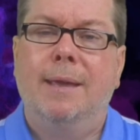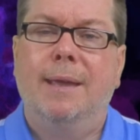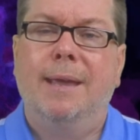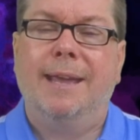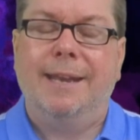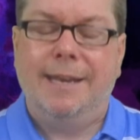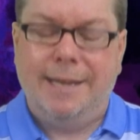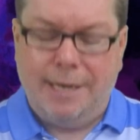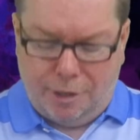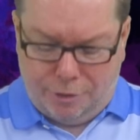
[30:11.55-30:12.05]

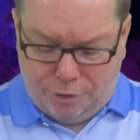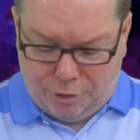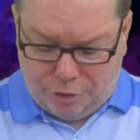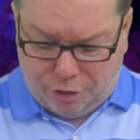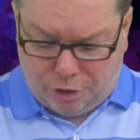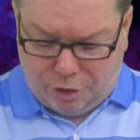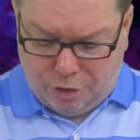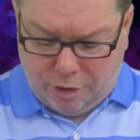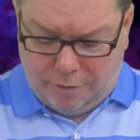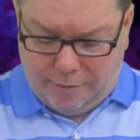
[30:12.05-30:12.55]
And he
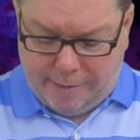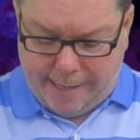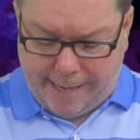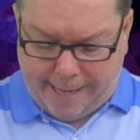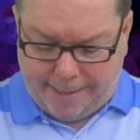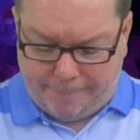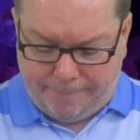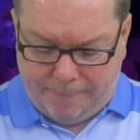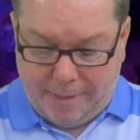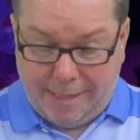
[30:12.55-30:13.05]
understood
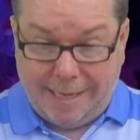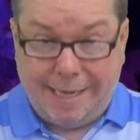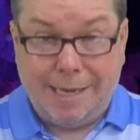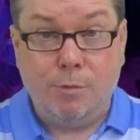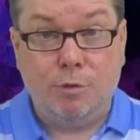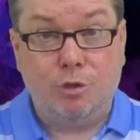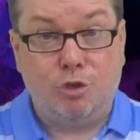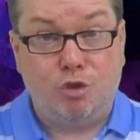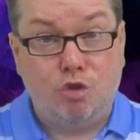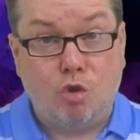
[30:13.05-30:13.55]
that. He
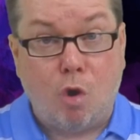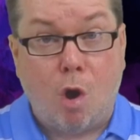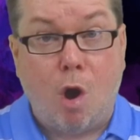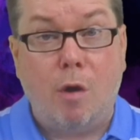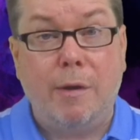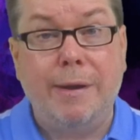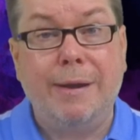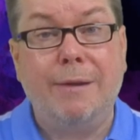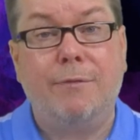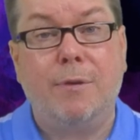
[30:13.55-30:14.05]
was
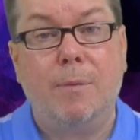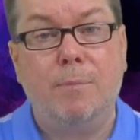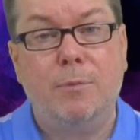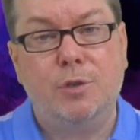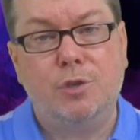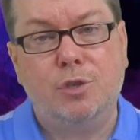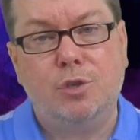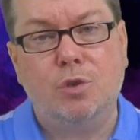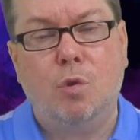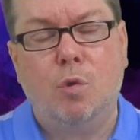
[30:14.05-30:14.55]
drawing from the
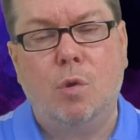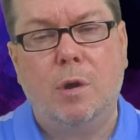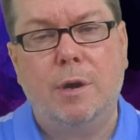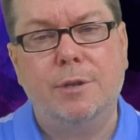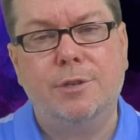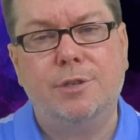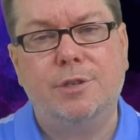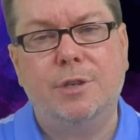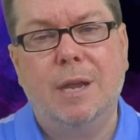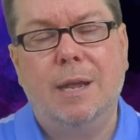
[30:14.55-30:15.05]

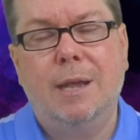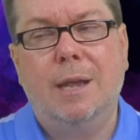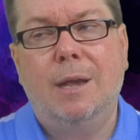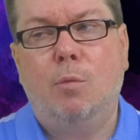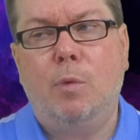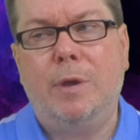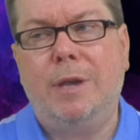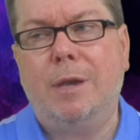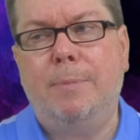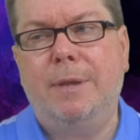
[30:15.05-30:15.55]
source.
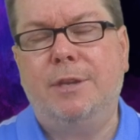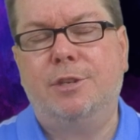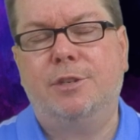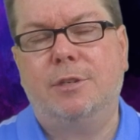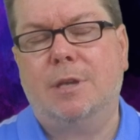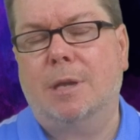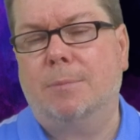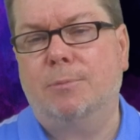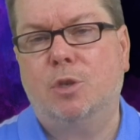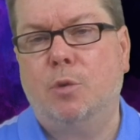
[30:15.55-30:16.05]
We could
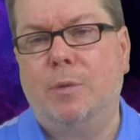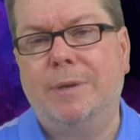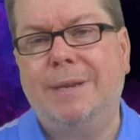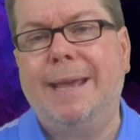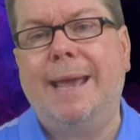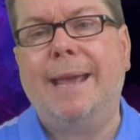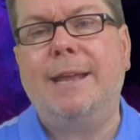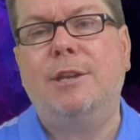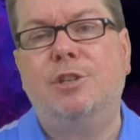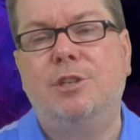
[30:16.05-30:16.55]
become so
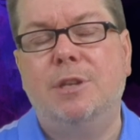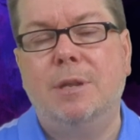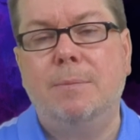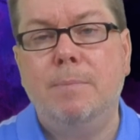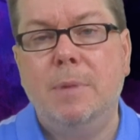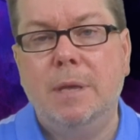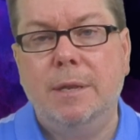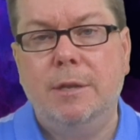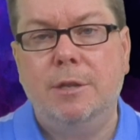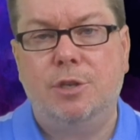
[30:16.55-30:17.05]
engaged in
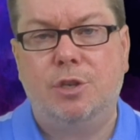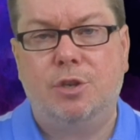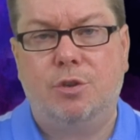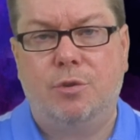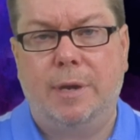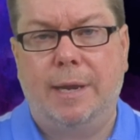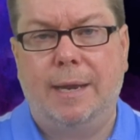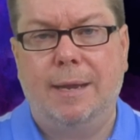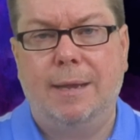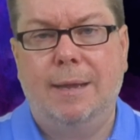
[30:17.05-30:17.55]

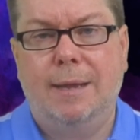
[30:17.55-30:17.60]
ministry